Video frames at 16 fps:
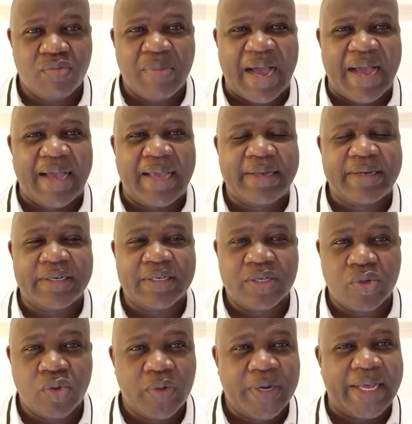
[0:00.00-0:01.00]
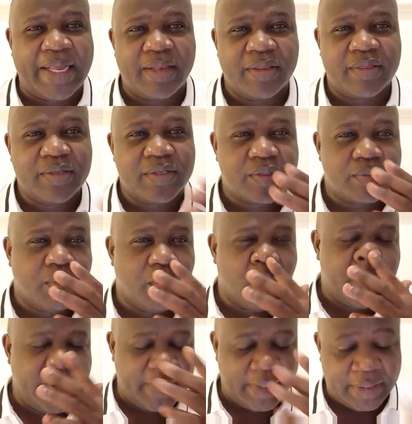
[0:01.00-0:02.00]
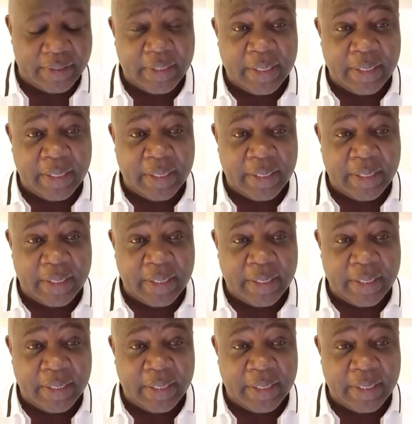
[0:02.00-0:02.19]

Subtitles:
mind, in good health this morning,